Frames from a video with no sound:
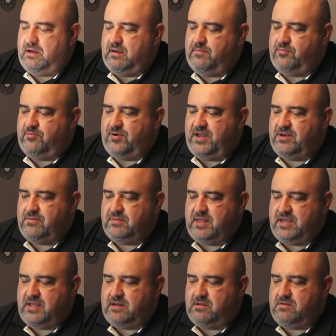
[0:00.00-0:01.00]
a brighter
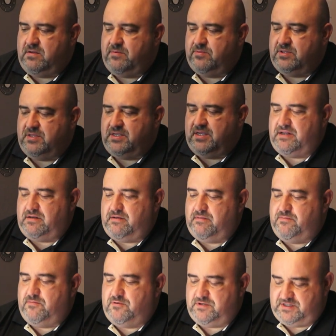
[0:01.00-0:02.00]
light and you're able to get
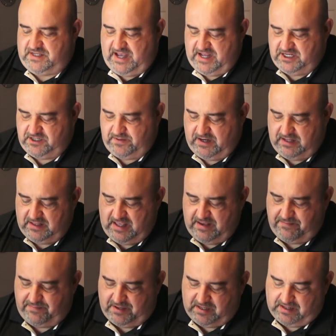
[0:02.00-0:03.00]
a more saturated
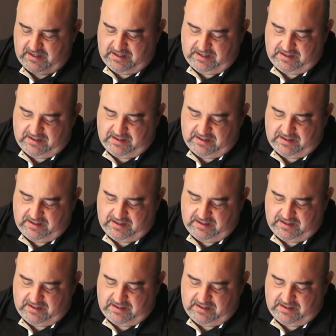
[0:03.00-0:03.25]
light, but